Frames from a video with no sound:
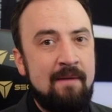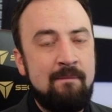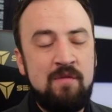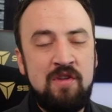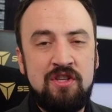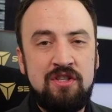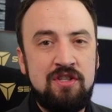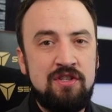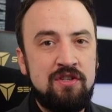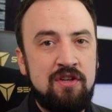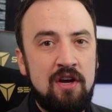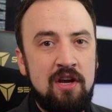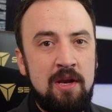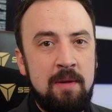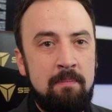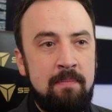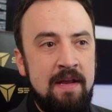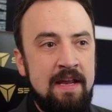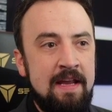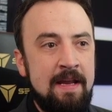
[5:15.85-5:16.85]
and this is going
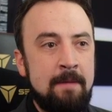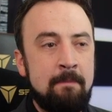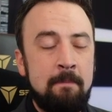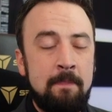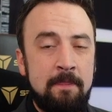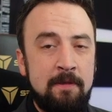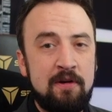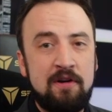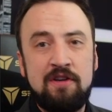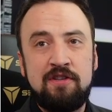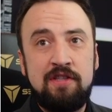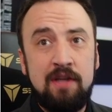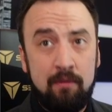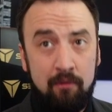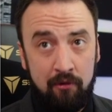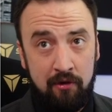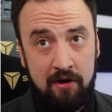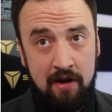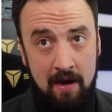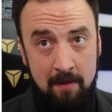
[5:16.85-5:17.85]
to be, you're going to see a
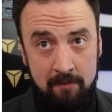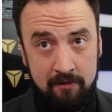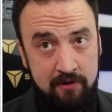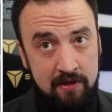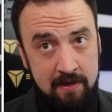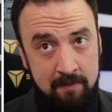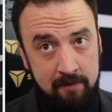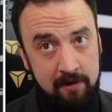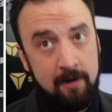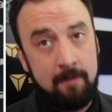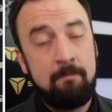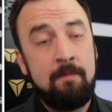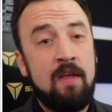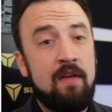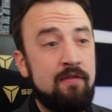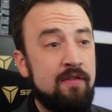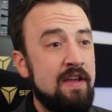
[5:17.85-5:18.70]
really common theme here.